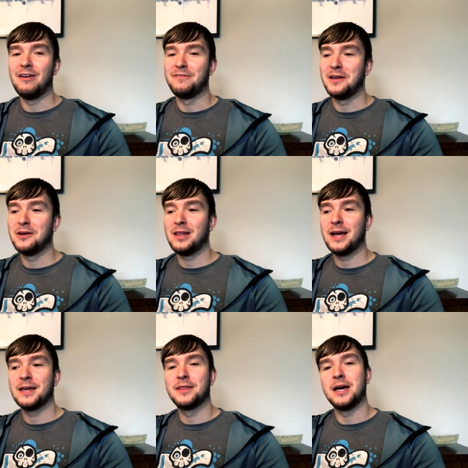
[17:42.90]
I feel
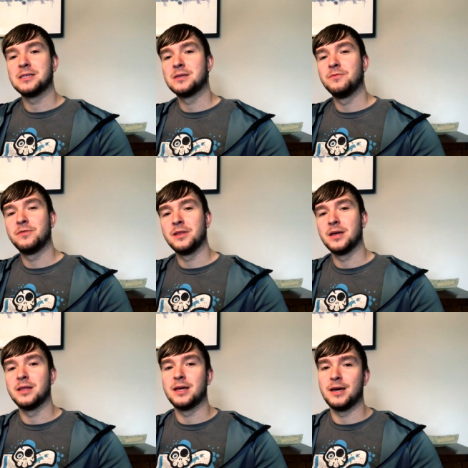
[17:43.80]
like that's something
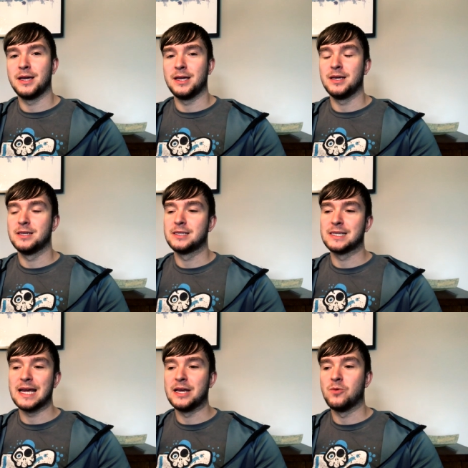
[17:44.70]
that they
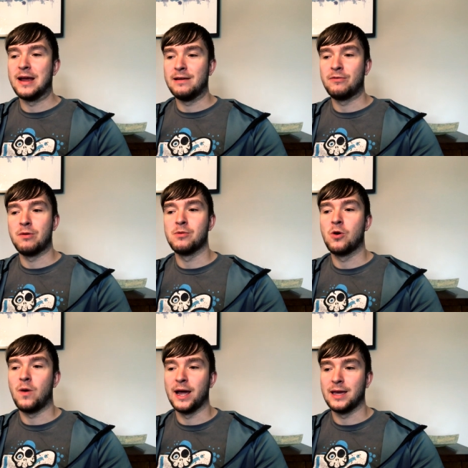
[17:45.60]
stayed away from
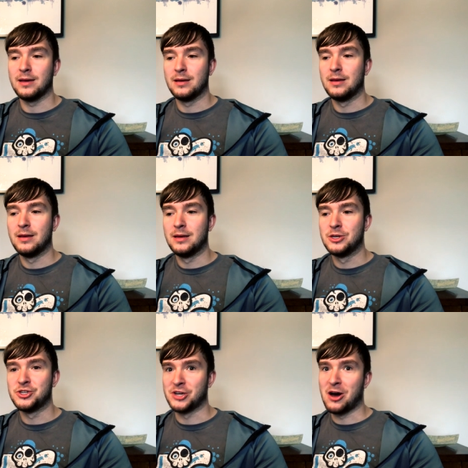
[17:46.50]
quite
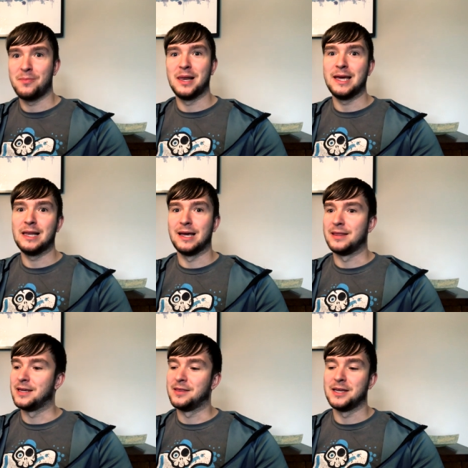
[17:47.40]
sharply.
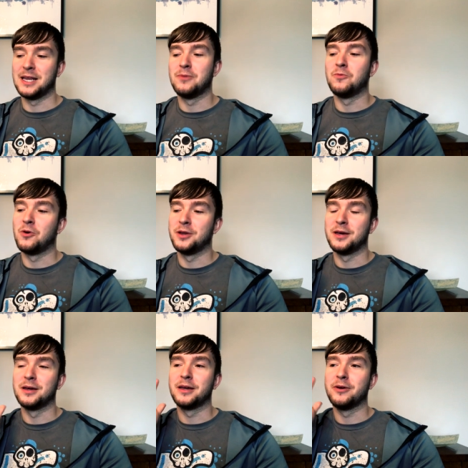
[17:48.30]
Like they, they didn't want
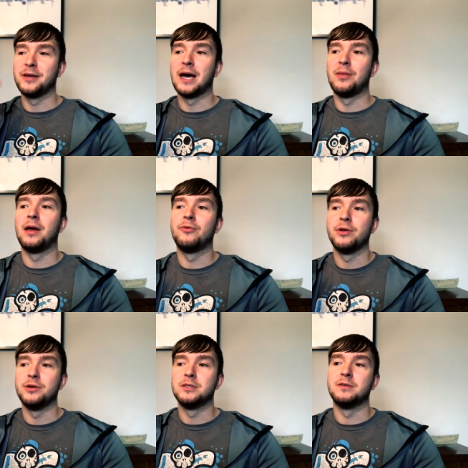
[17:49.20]
to go down that
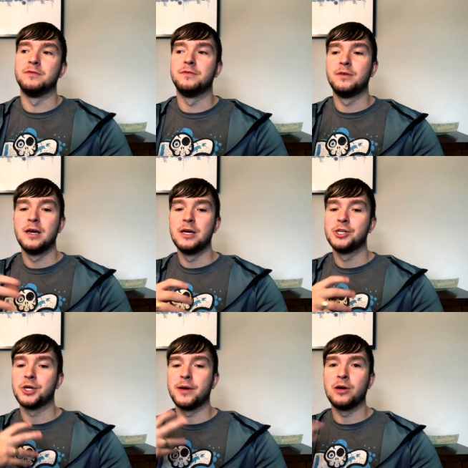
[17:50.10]
route of
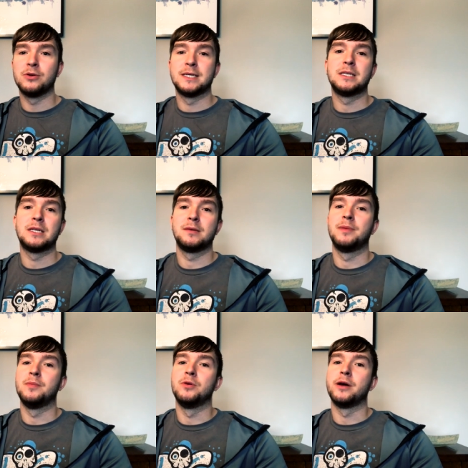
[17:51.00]
showing autistic
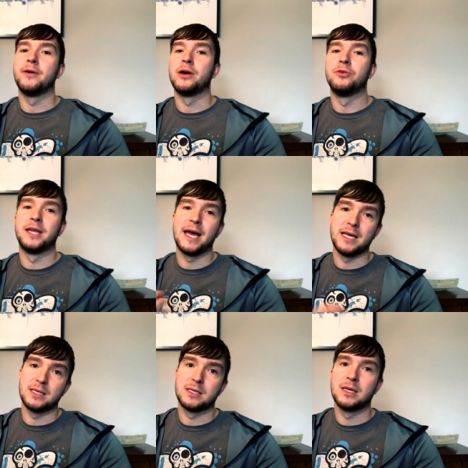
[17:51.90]
people going on
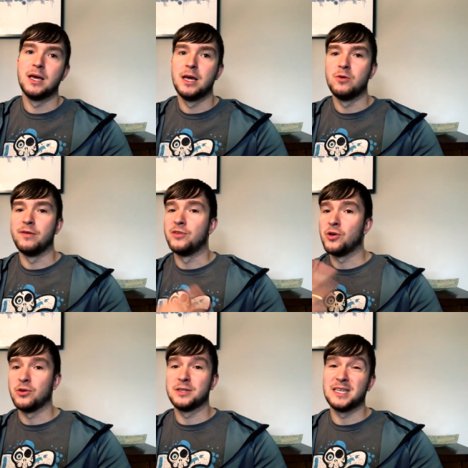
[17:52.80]
dates with
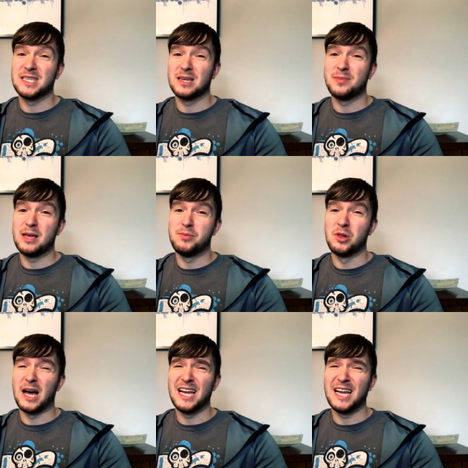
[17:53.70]
non autistic people.